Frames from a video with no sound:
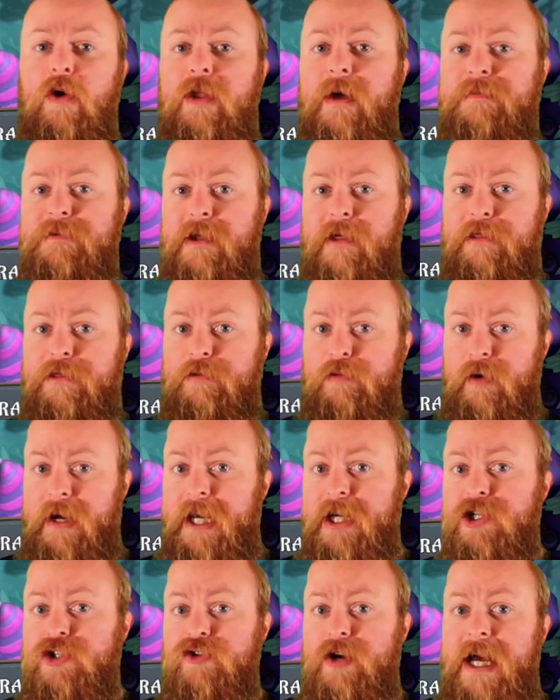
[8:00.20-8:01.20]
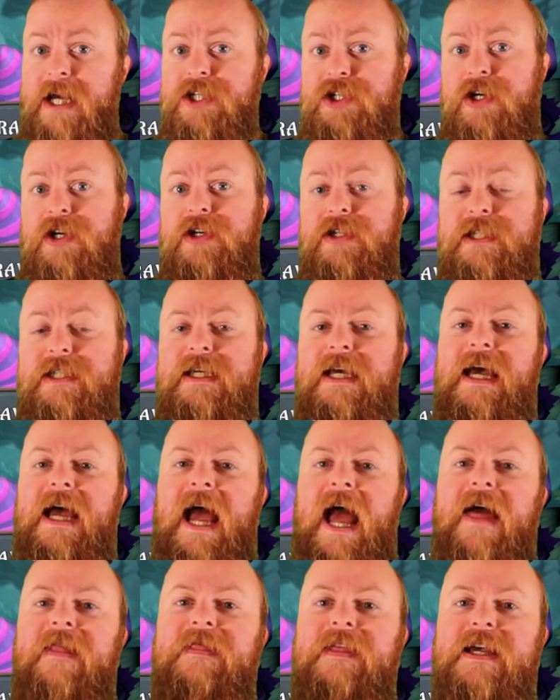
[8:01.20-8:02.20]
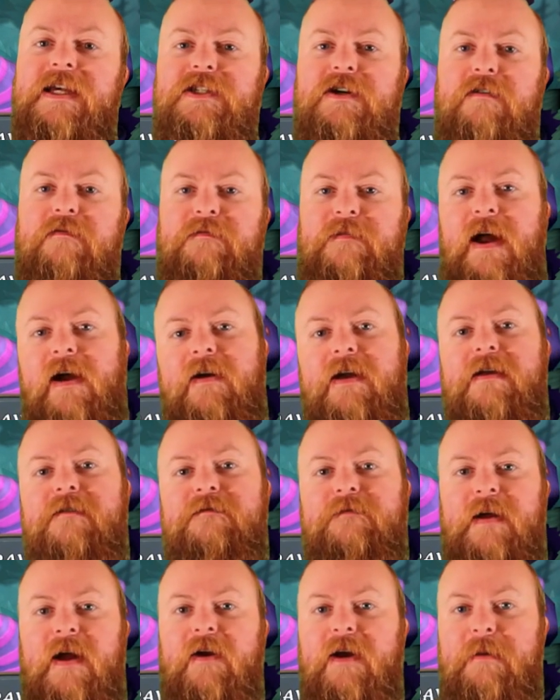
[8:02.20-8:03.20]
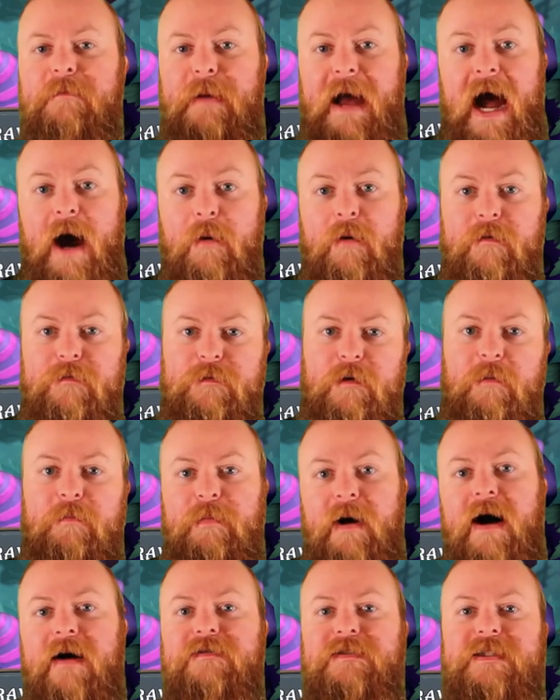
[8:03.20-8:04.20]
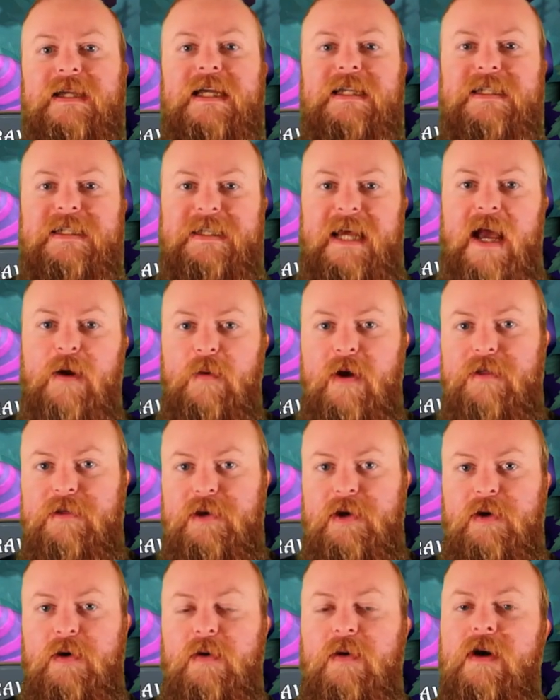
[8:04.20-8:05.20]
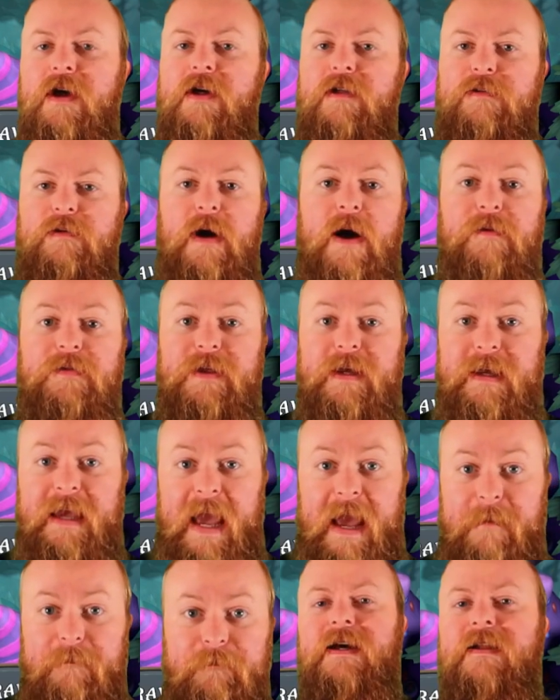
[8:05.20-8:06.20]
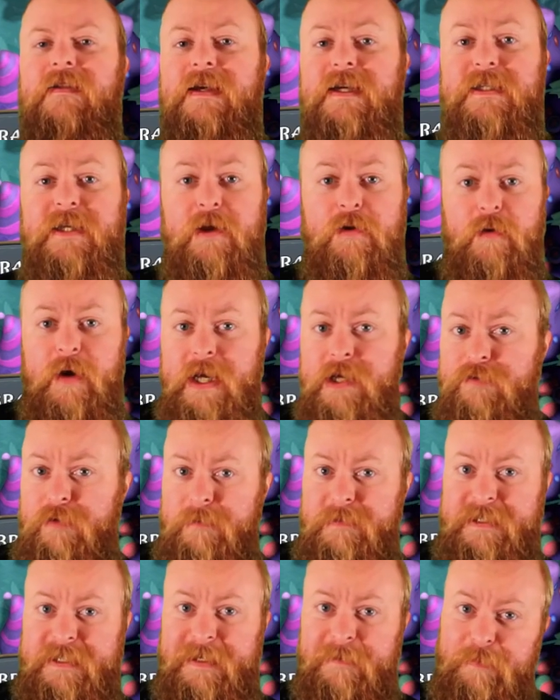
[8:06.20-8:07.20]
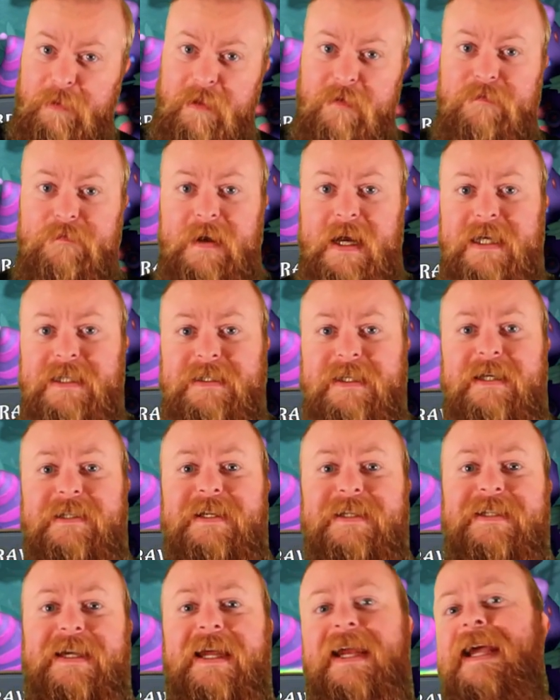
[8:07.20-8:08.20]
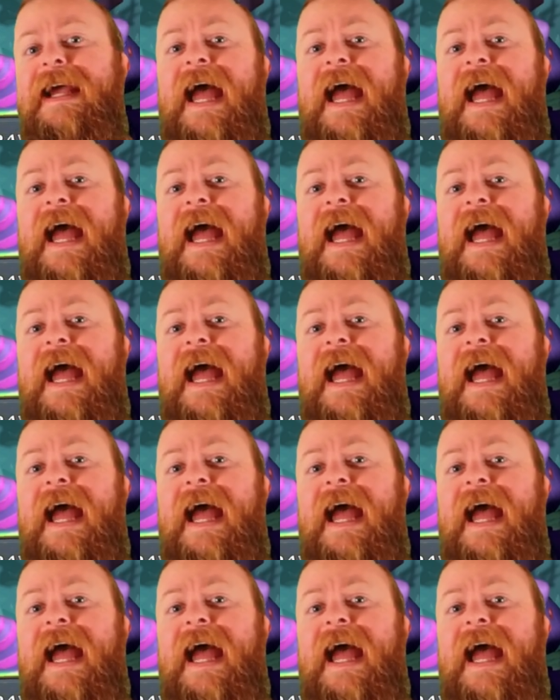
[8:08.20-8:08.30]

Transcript: up to 3 treasures, and these are very powerful buffs that stay with you throughout the game. These can range from simple effects such as getting